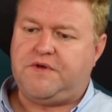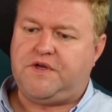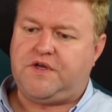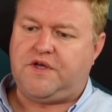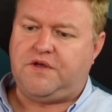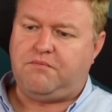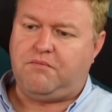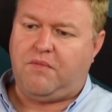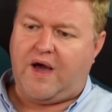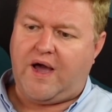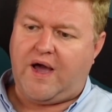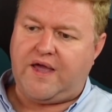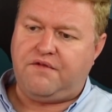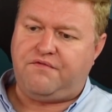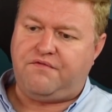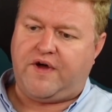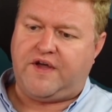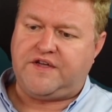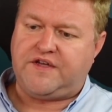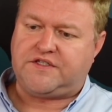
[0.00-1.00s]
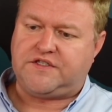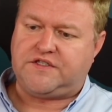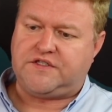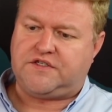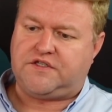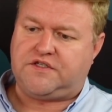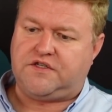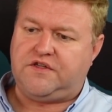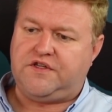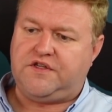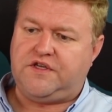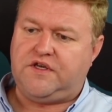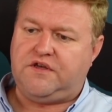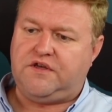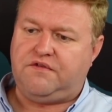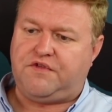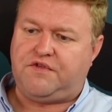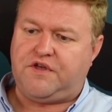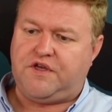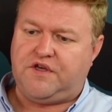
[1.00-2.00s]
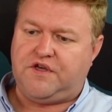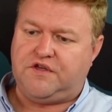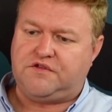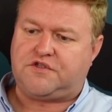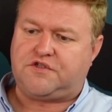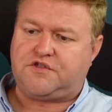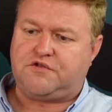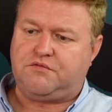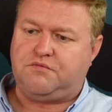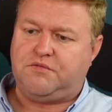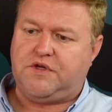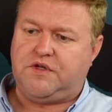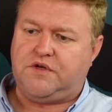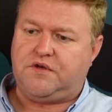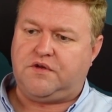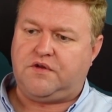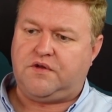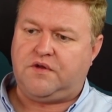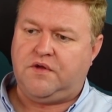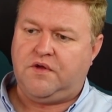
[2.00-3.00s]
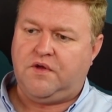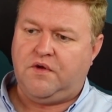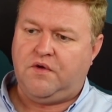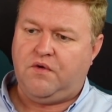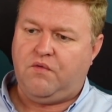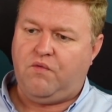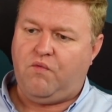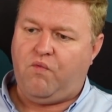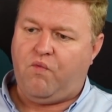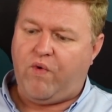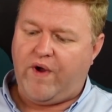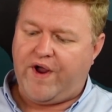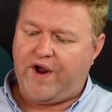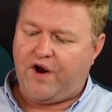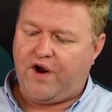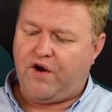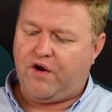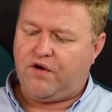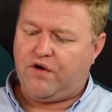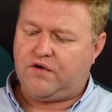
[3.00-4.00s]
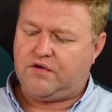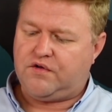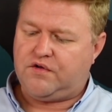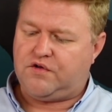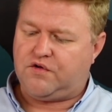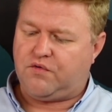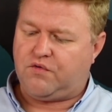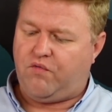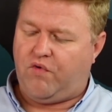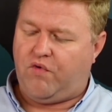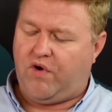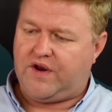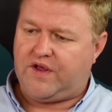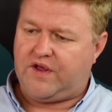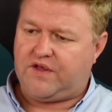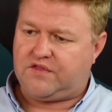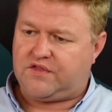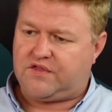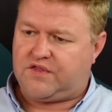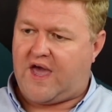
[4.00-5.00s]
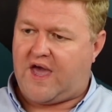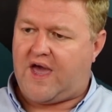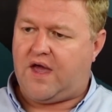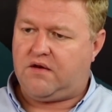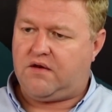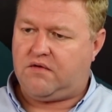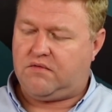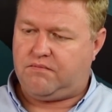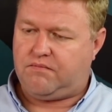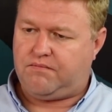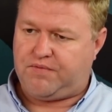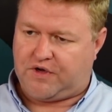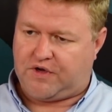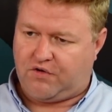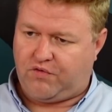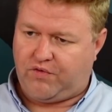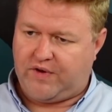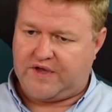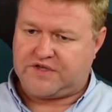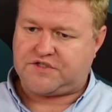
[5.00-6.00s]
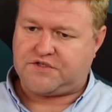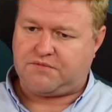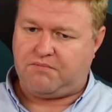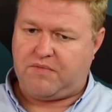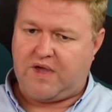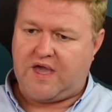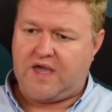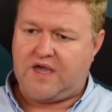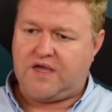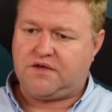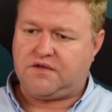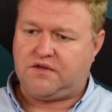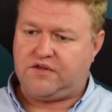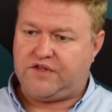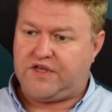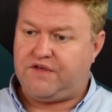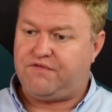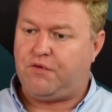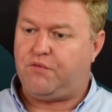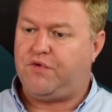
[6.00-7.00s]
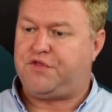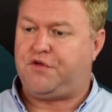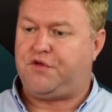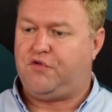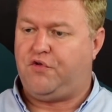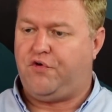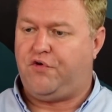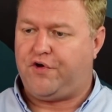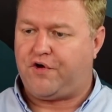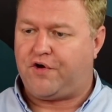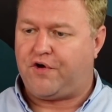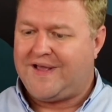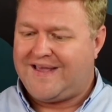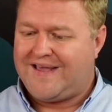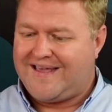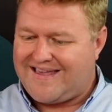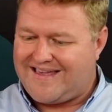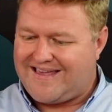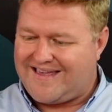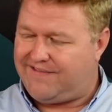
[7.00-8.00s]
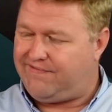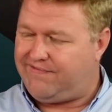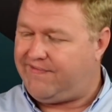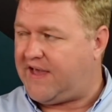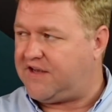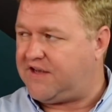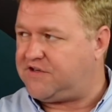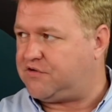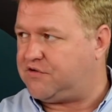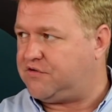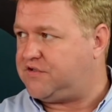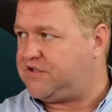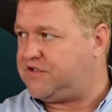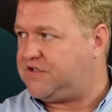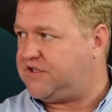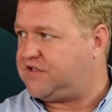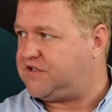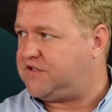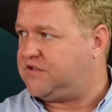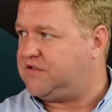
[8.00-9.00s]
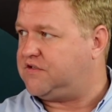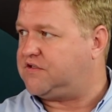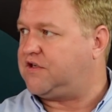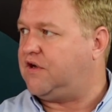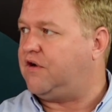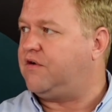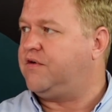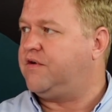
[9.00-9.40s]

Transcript: speaking, my advice is to leave the instrument where you're wanting that bequest made. Leave it with a lawyer in that jurisdiction. So